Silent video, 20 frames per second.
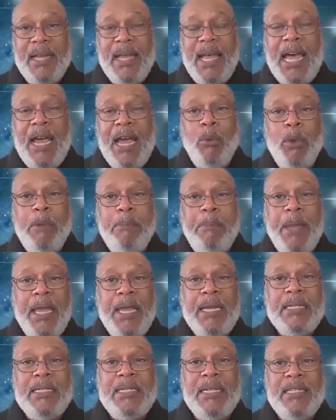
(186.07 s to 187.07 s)
I will
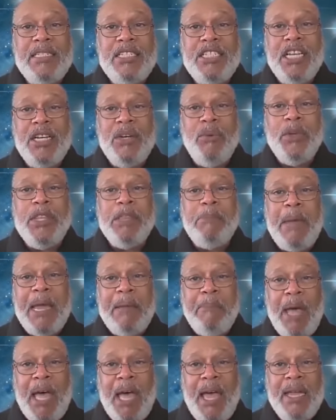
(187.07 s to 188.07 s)
pay attention with my
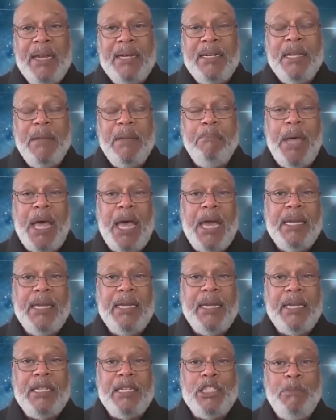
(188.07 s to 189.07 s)
mind,
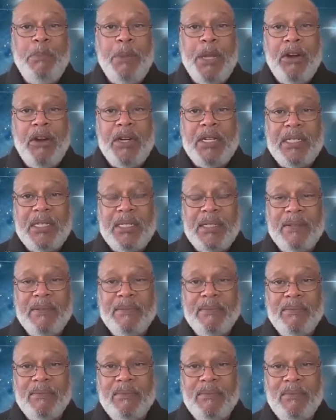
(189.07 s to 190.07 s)
body, and spirit.
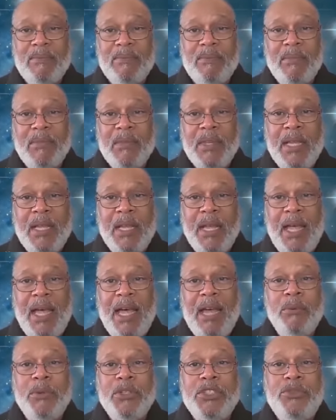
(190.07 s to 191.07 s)

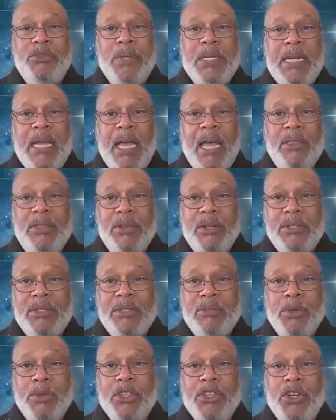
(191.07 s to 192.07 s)
I will treat
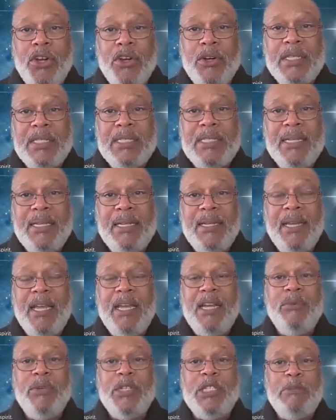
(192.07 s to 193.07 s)
others with courtesy
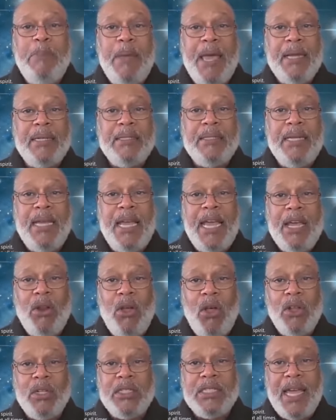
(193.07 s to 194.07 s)
and respect at
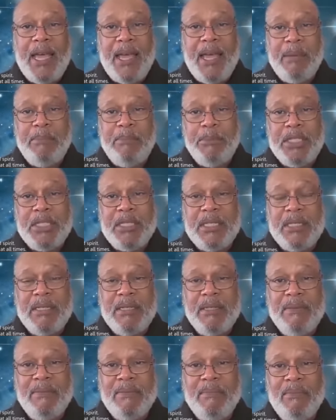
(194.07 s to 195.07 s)
all times.
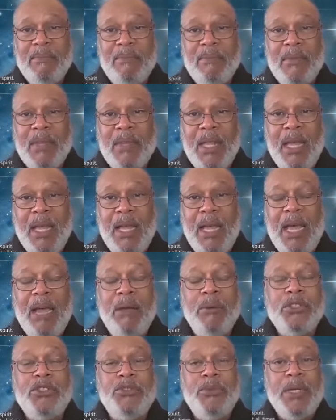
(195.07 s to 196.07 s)
I
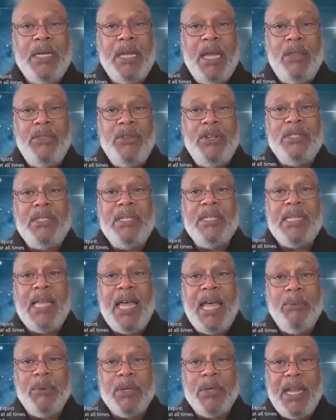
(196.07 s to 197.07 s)
will treat others as
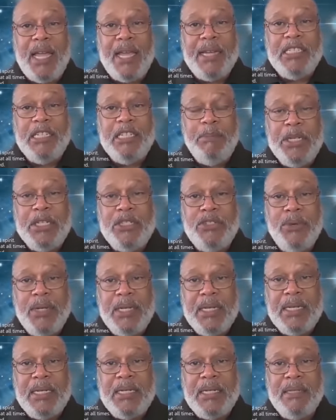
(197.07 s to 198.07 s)
I would like to be
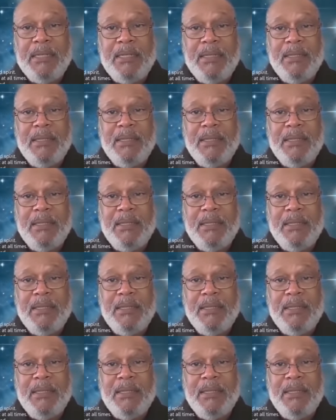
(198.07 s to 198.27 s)
treated.